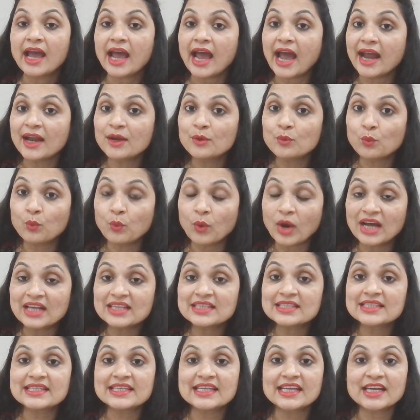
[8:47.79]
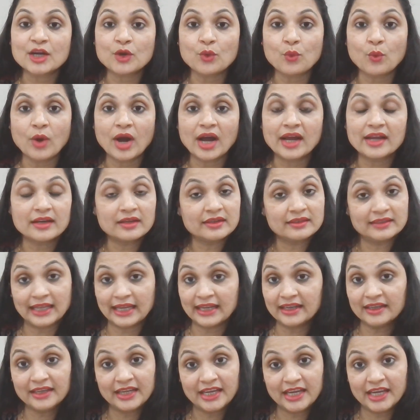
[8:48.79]
and once he acquired,
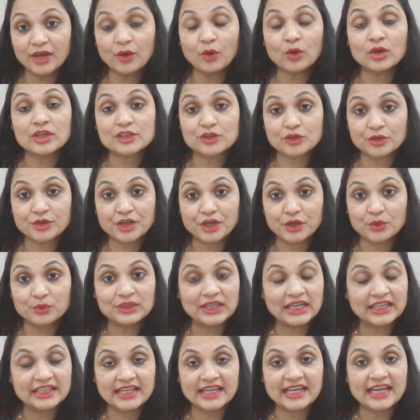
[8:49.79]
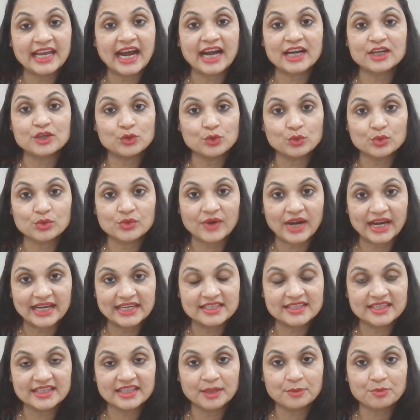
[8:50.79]
then he also knew that he had no
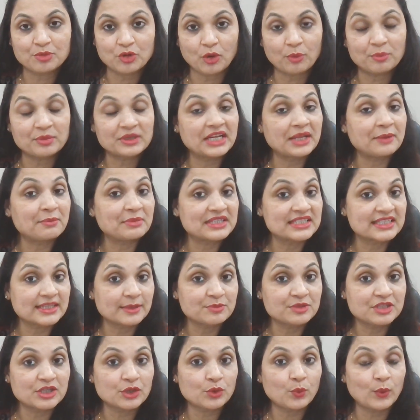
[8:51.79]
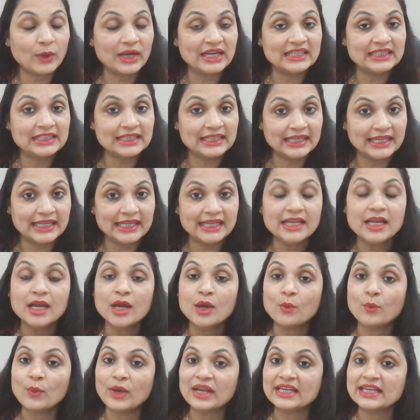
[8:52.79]
rights in the property, but subsequently
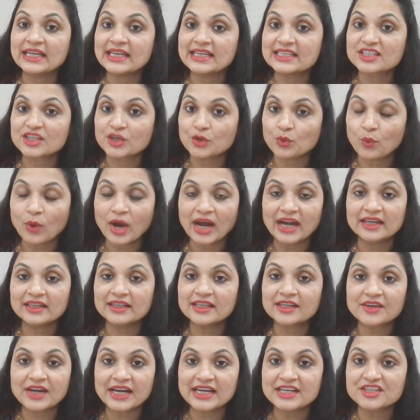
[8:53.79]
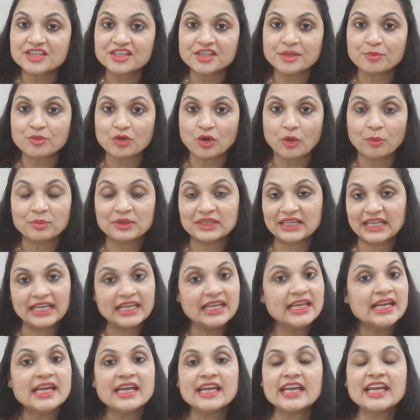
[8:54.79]
when he has acquired the rights in the property,
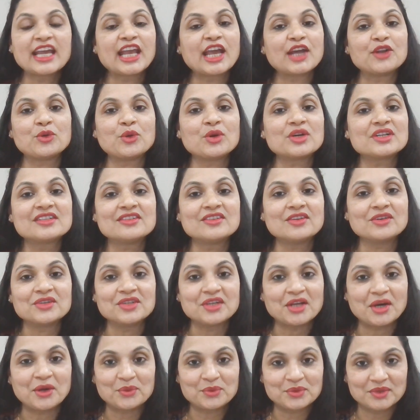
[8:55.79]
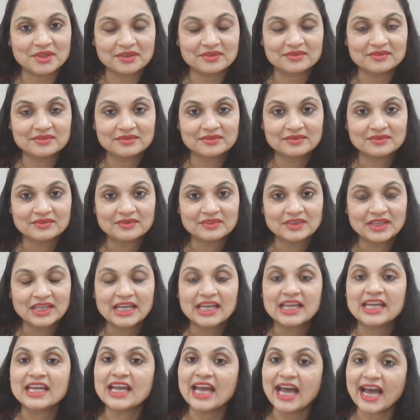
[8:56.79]
he cannot turn out.
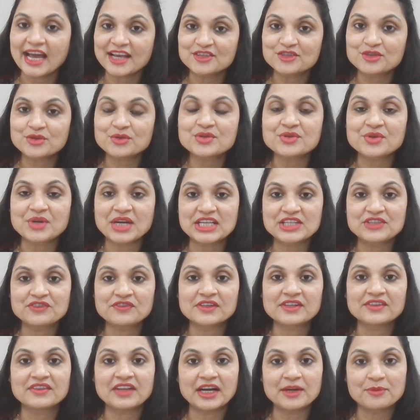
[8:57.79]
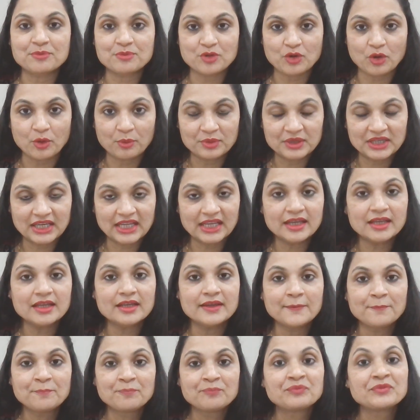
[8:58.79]
He has to transfer that property
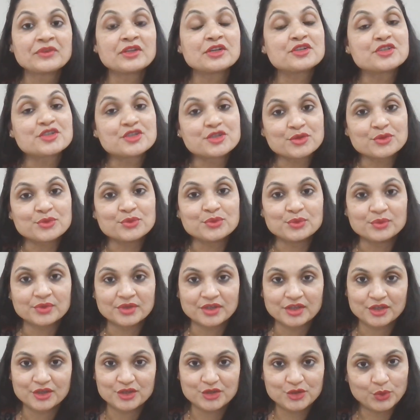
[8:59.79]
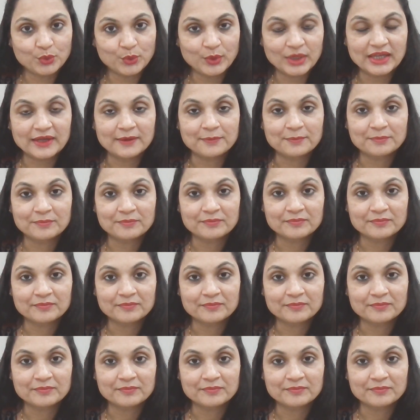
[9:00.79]
to UE.